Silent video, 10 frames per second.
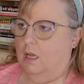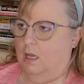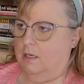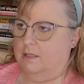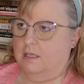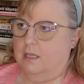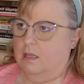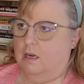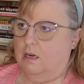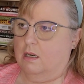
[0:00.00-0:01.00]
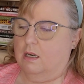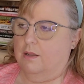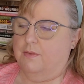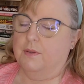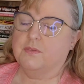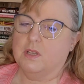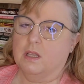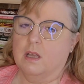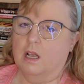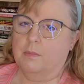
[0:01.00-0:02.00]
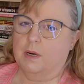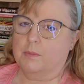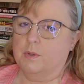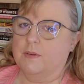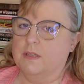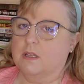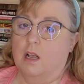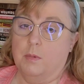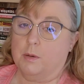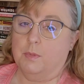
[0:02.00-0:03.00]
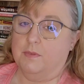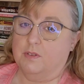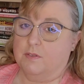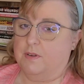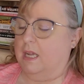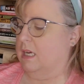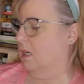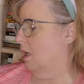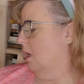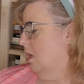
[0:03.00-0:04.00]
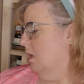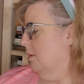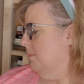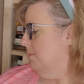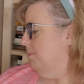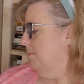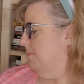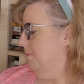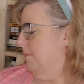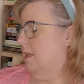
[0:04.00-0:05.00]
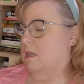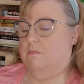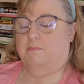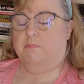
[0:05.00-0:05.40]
Honestly, if you've seen the Hallmark movies are fine. They're